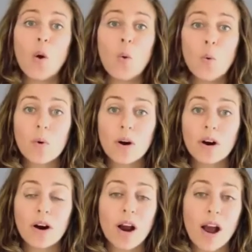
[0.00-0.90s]

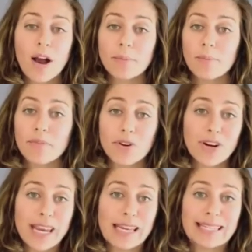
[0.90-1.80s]
or um,
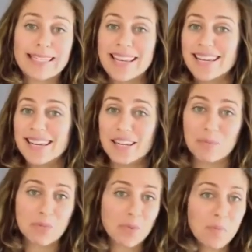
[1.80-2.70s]
Hurricane Sandy
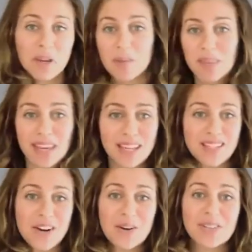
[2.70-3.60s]
comes whipping up the East
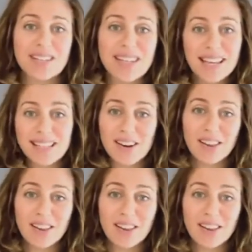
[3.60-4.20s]
Coast and takes out